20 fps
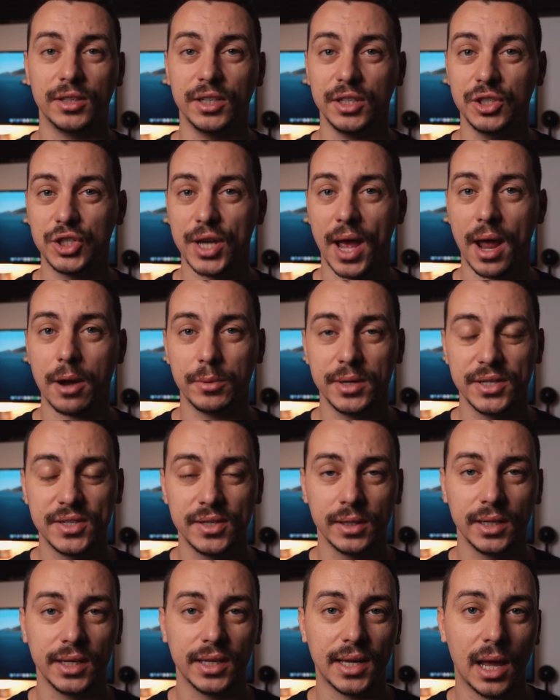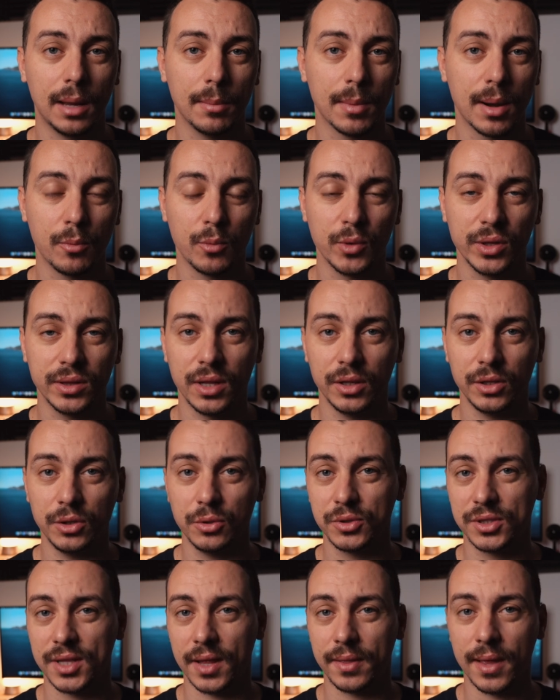DJI recently came up with the
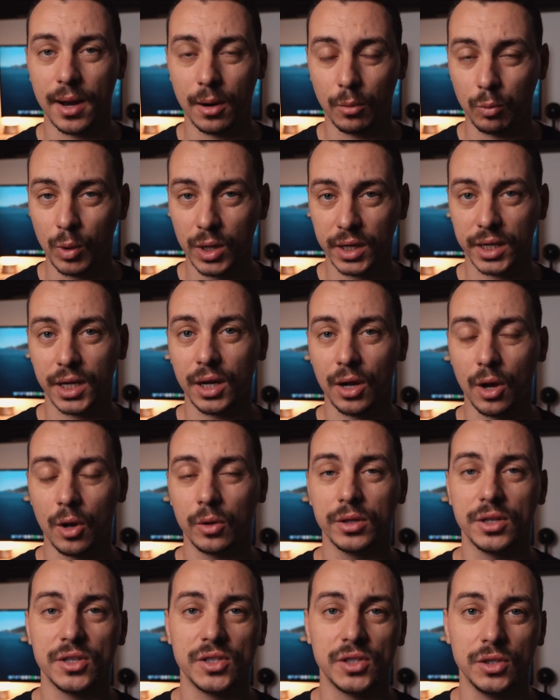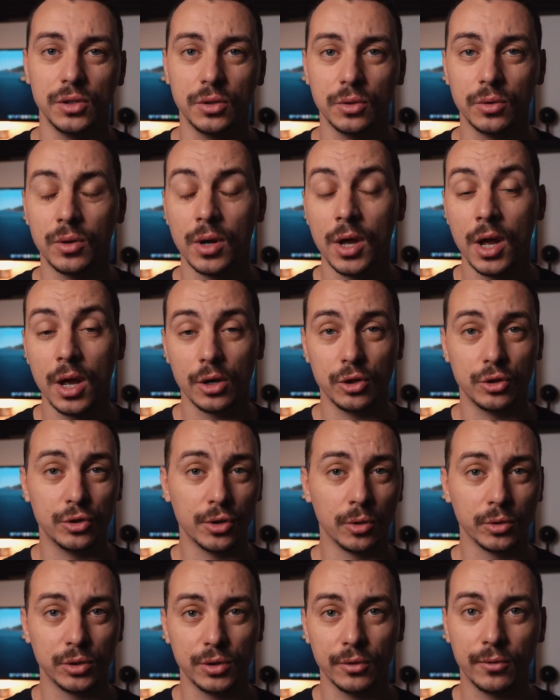news that they're working on this new
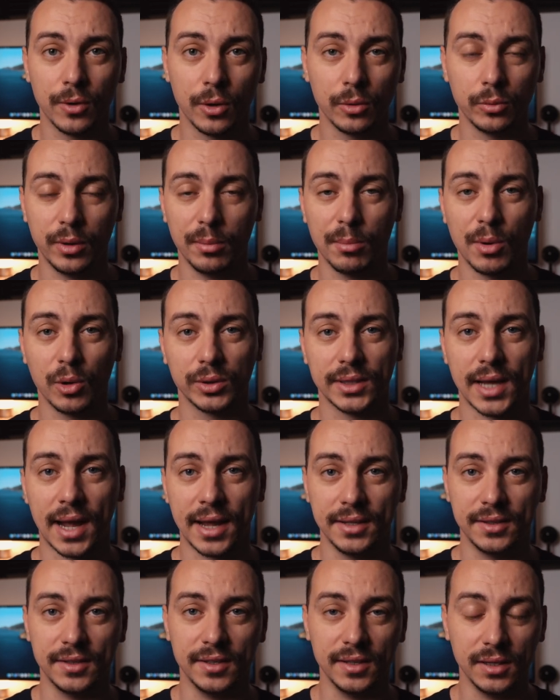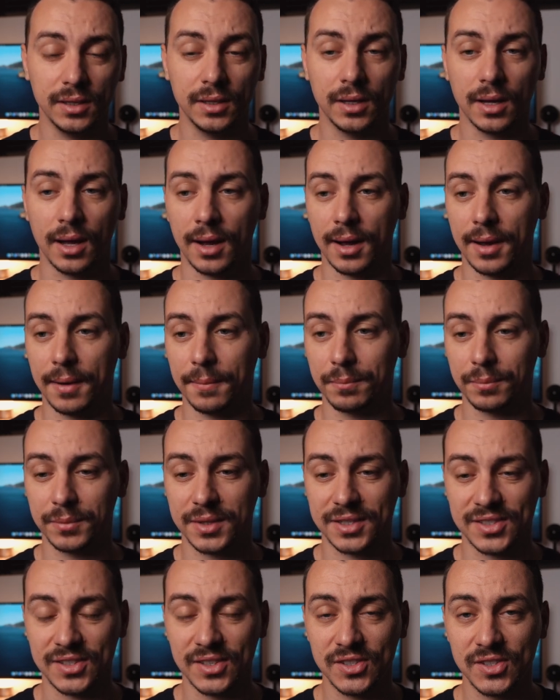drone to phone remote ID um,
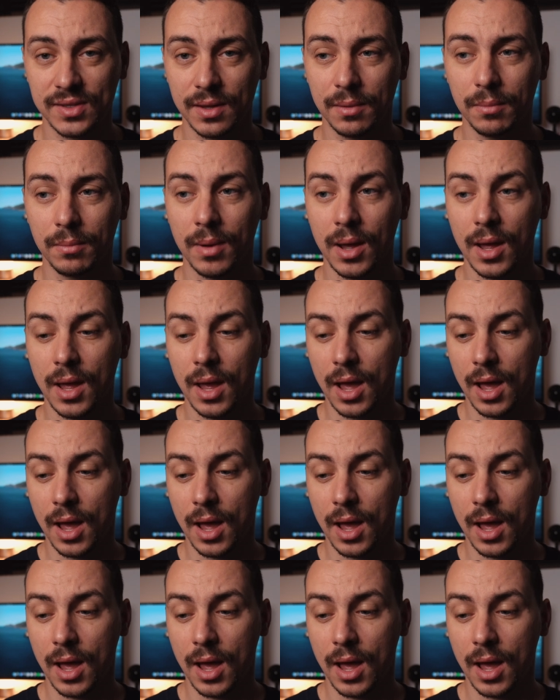system